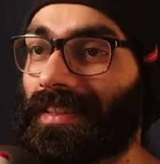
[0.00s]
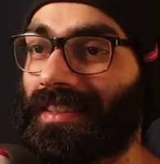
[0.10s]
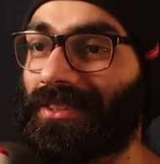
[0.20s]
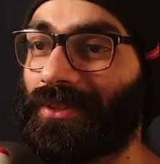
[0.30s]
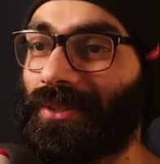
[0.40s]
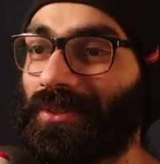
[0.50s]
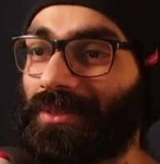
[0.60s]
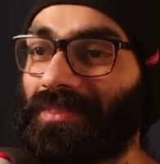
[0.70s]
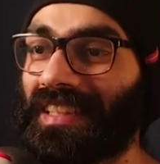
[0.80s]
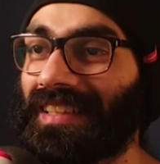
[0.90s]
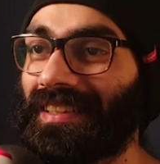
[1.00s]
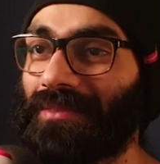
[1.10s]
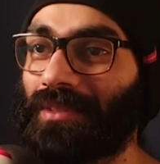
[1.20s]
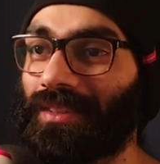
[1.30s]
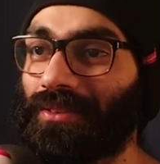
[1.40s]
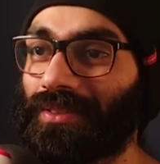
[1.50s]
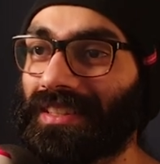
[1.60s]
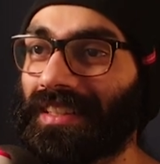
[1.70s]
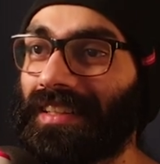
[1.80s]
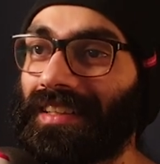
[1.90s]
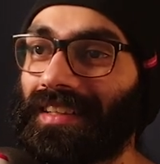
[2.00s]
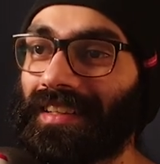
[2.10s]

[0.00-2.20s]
show you the material preview instead.